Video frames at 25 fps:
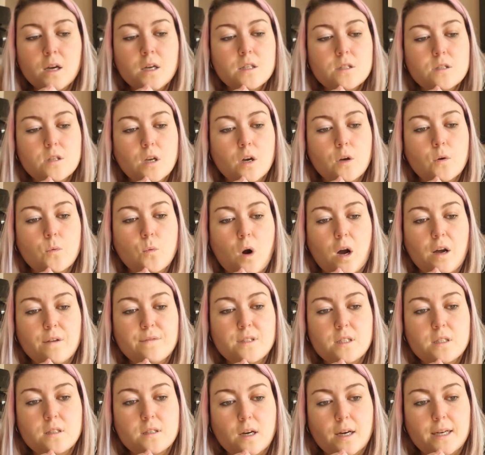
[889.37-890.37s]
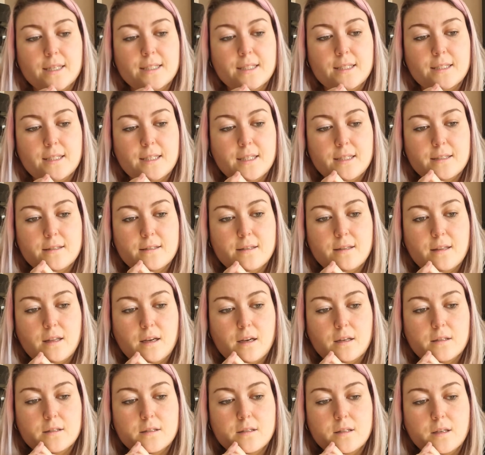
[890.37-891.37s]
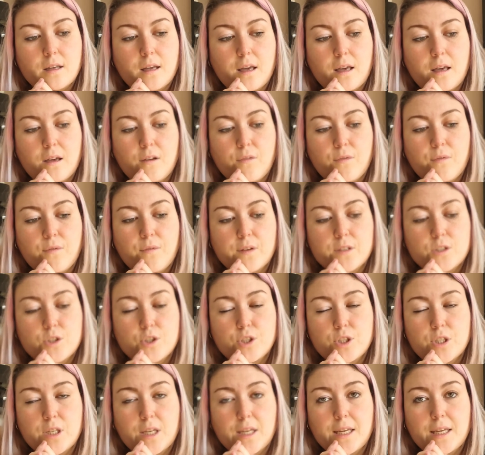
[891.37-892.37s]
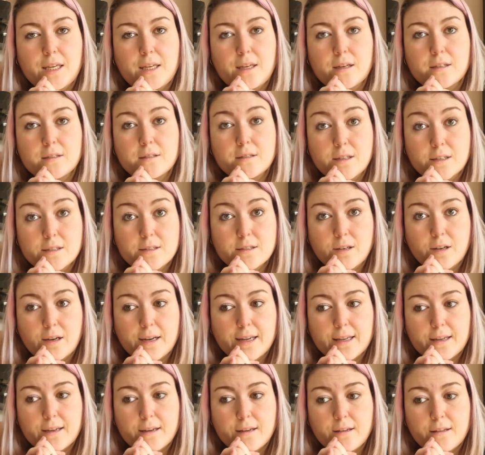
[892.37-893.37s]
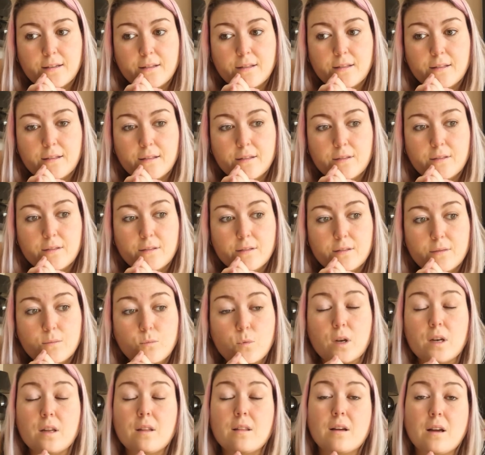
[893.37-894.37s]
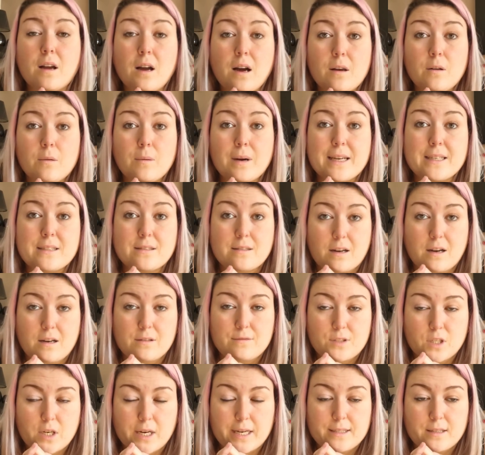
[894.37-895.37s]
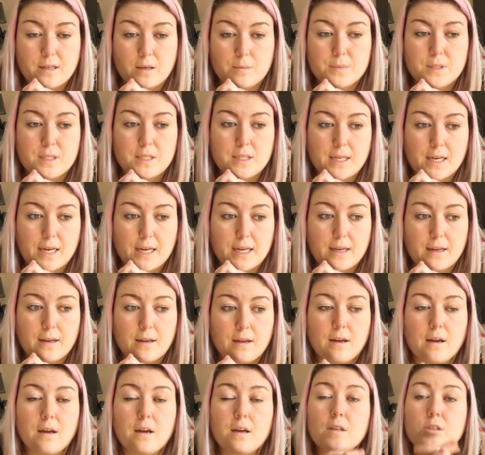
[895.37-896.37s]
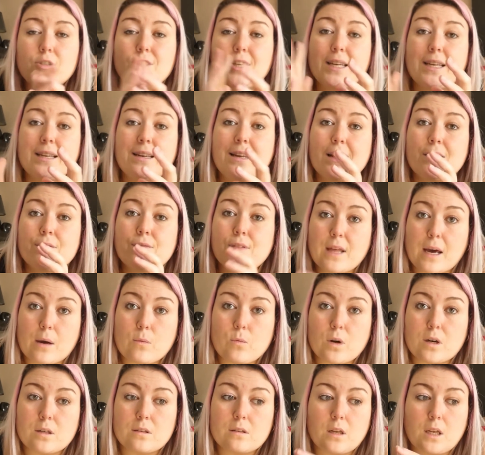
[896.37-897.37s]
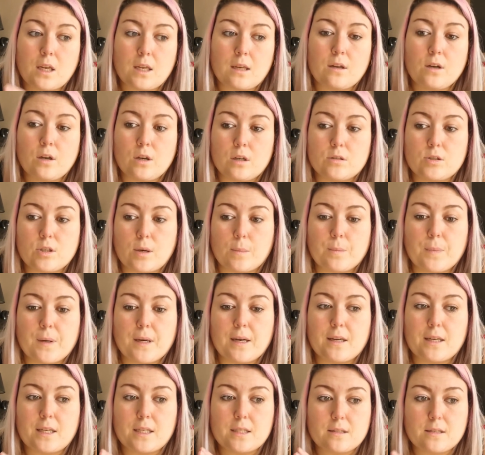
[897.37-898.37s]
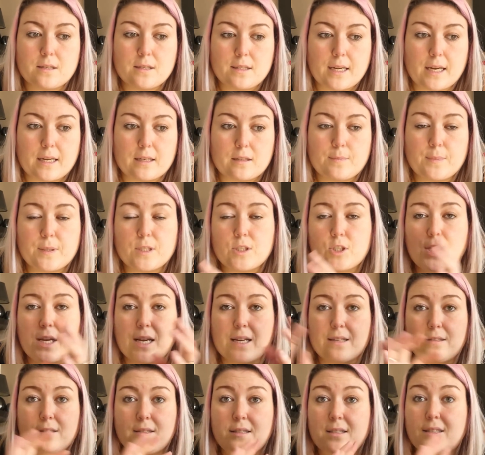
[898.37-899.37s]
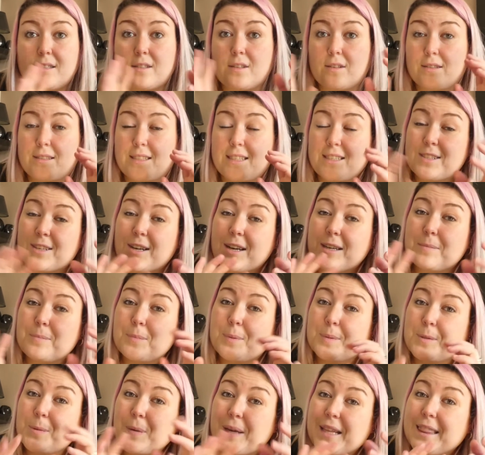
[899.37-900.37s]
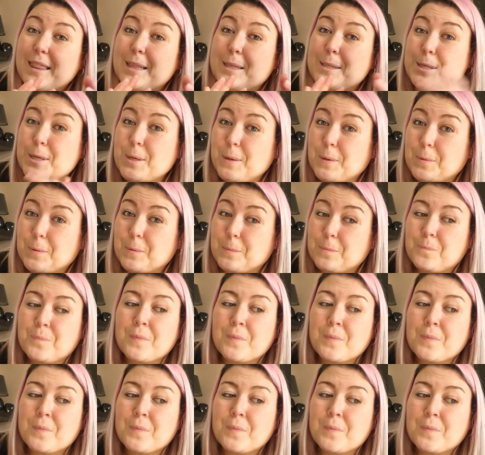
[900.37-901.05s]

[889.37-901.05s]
So what I've decided is that if she does like one of the colourways that I've dyed up today. She can have that one in her jumper instead, but she has to decide between the two.